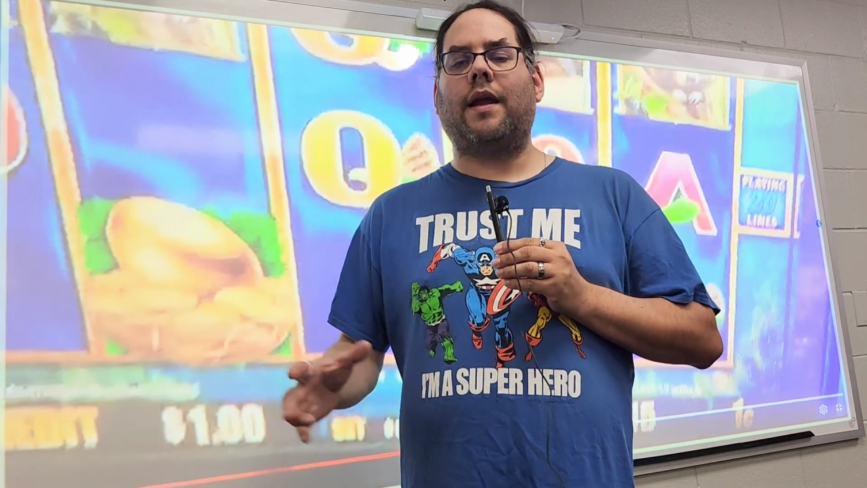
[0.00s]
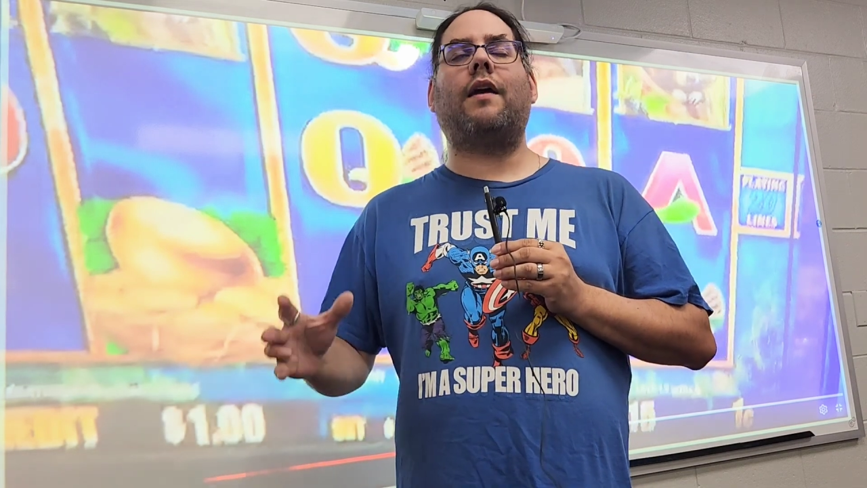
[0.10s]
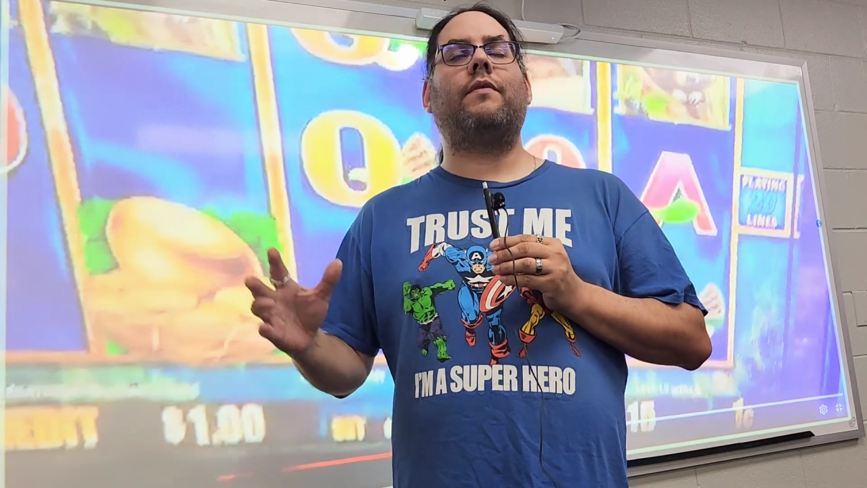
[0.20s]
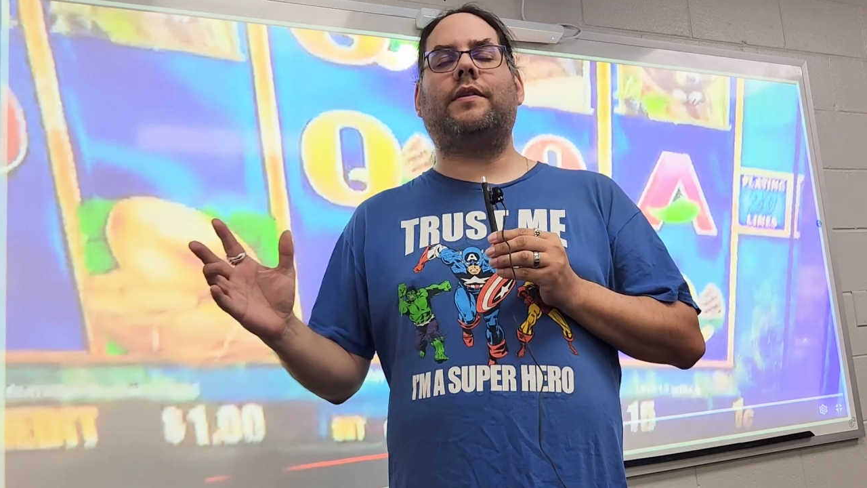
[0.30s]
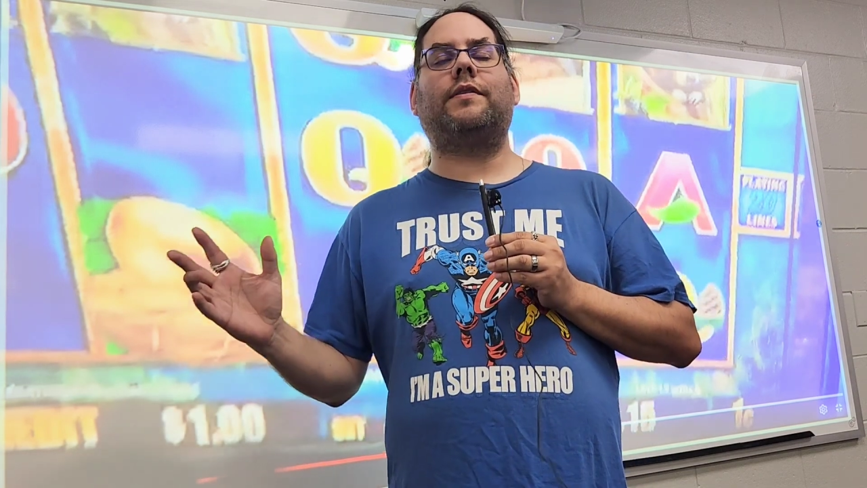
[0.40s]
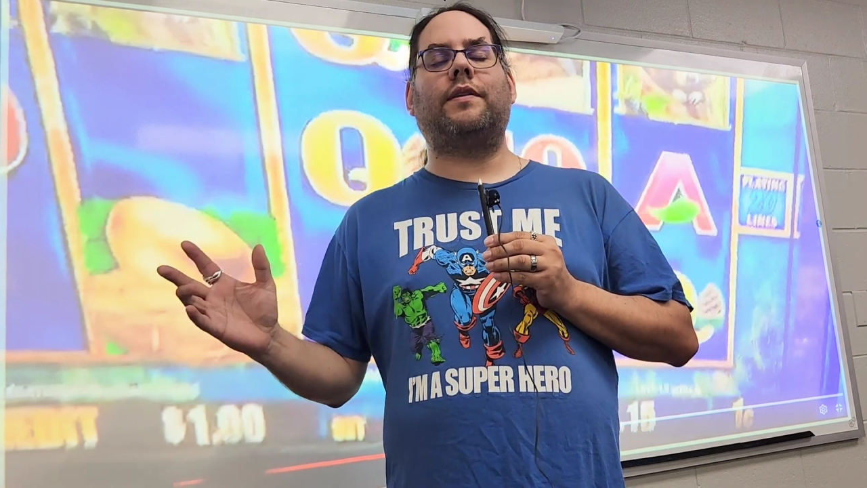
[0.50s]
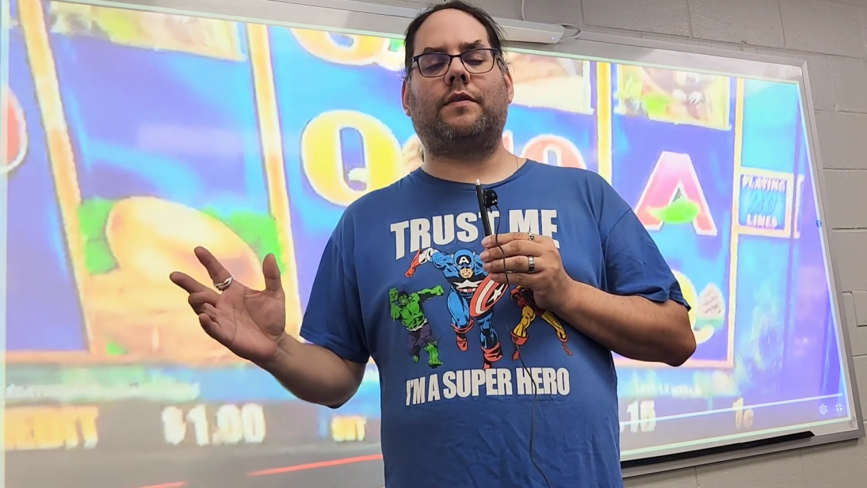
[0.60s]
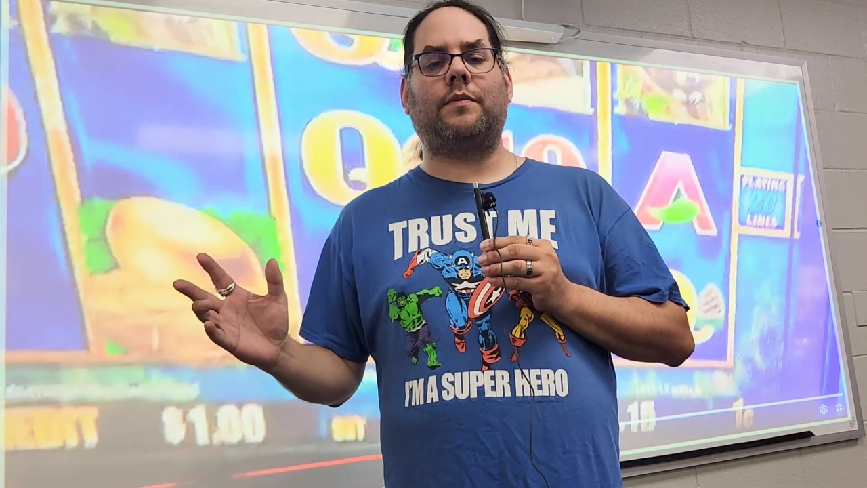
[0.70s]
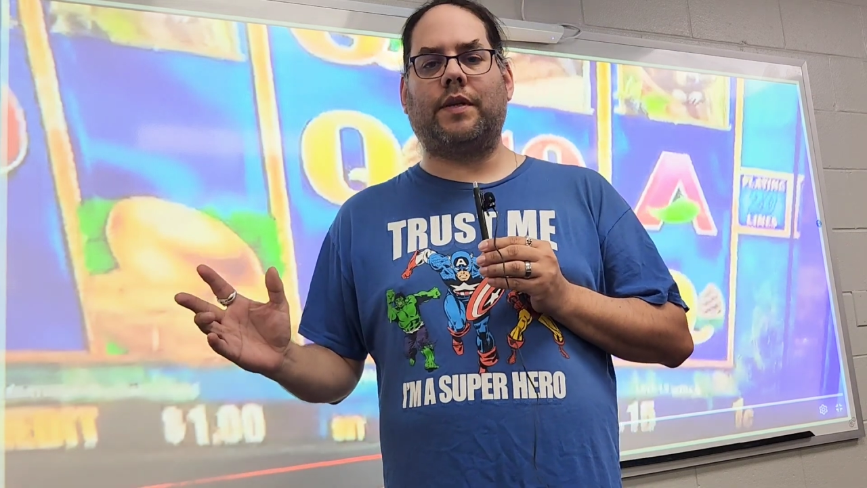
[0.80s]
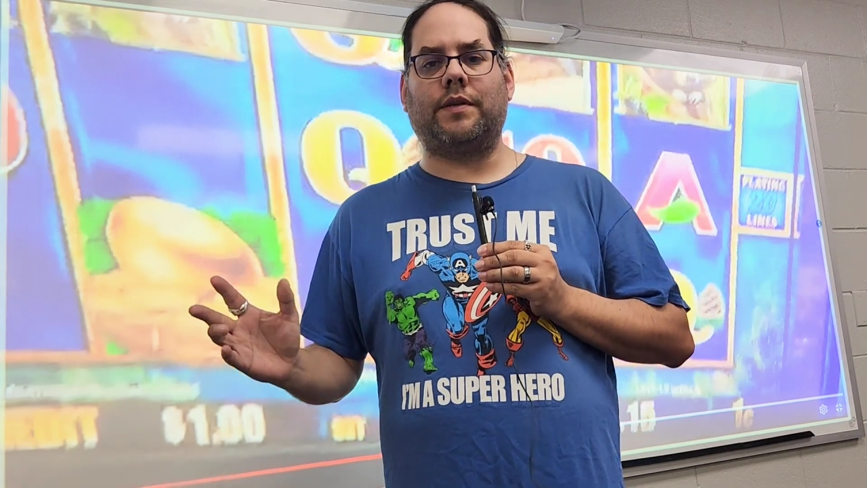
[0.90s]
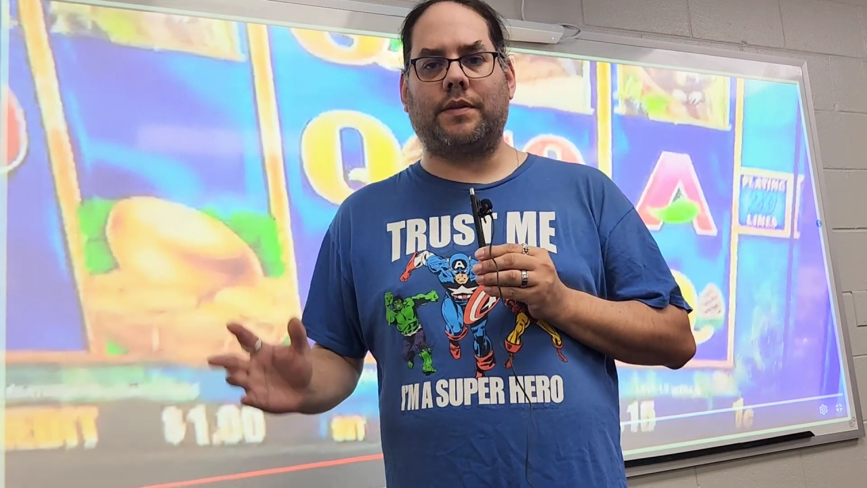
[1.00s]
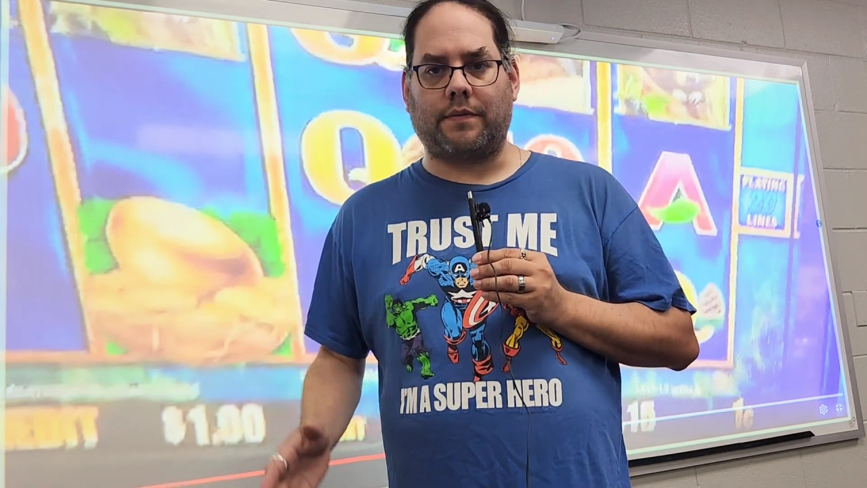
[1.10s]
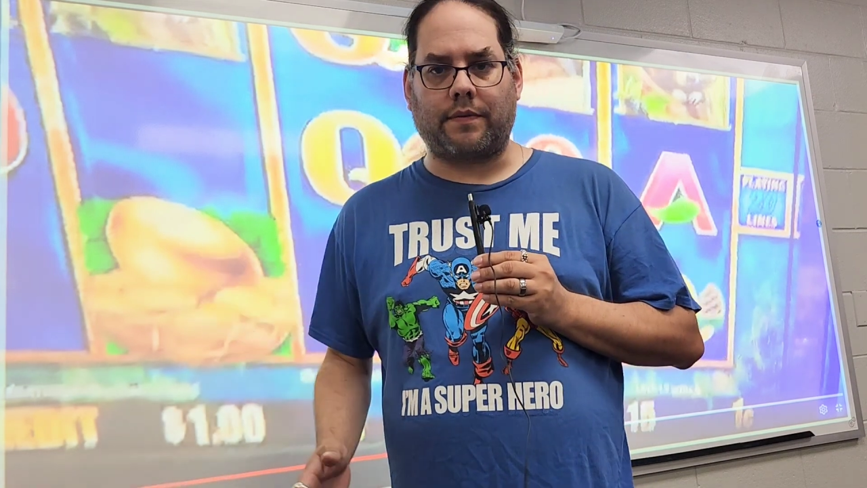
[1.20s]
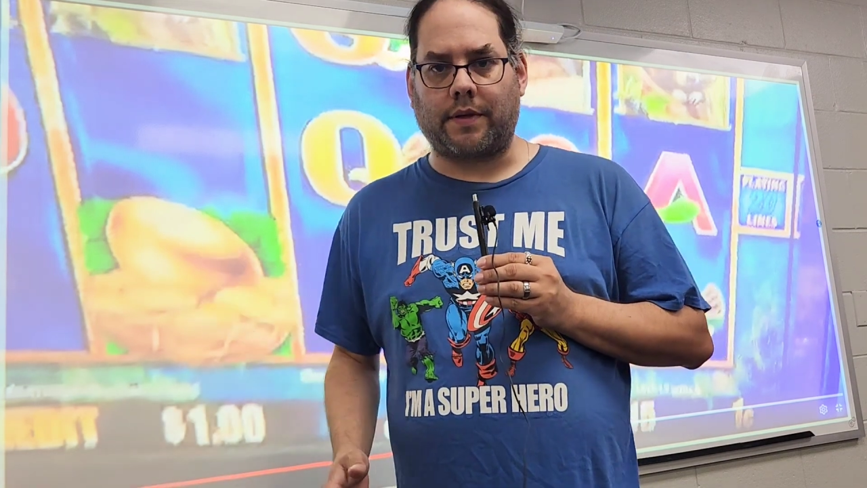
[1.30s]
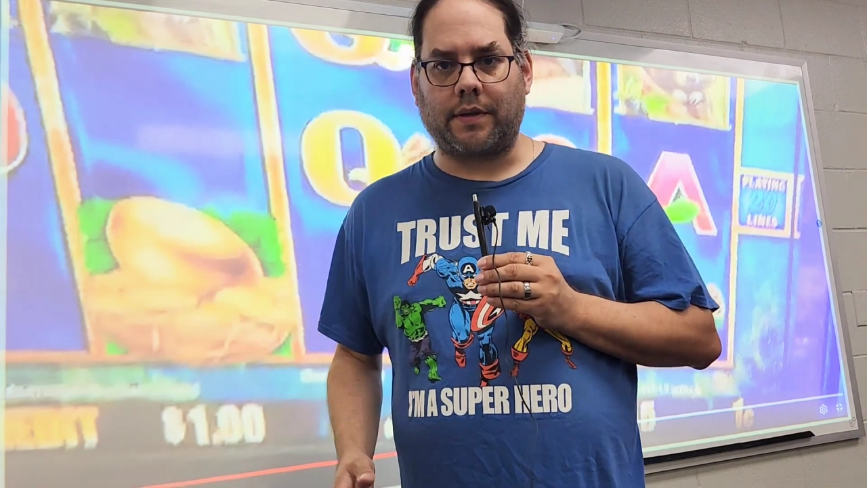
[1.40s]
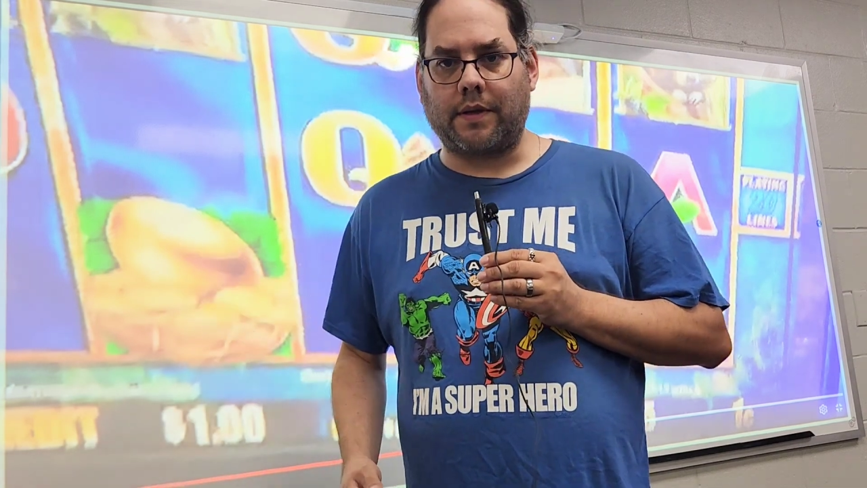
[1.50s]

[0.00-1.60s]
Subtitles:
Every system is different,